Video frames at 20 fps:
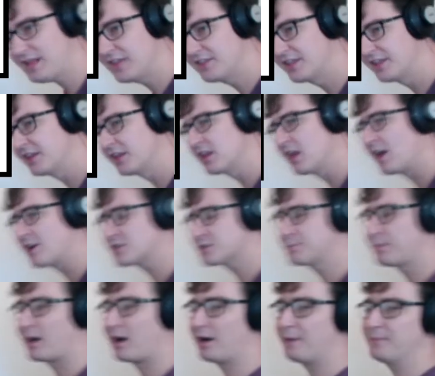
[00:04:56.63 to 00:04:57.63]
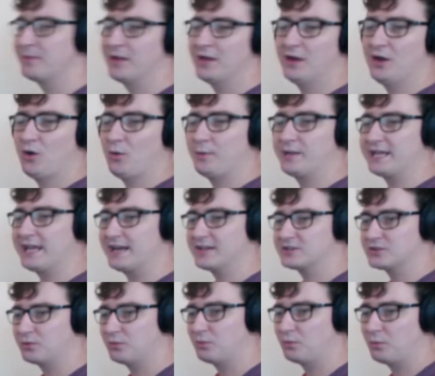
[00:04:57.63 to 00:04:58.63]
Then the last bar we
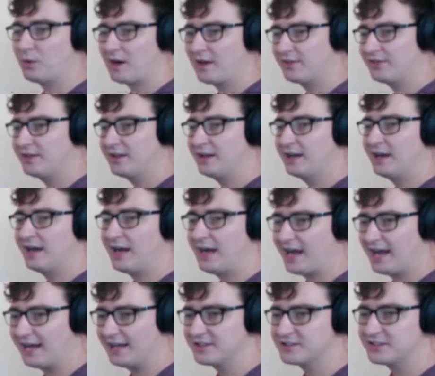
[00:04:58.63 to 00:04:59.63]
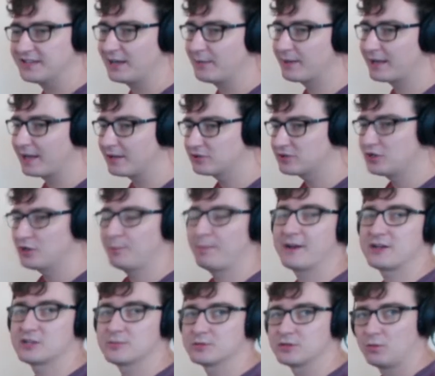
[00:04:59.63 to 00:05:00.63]
get one and. So now we get two
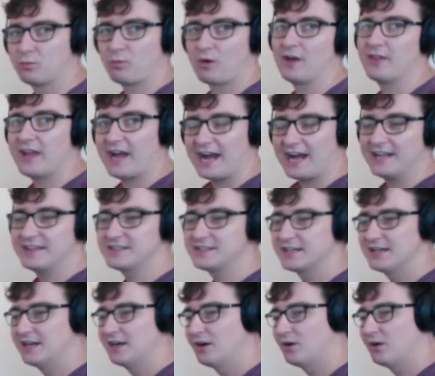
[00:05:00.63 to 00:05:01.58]
bass drums on one and.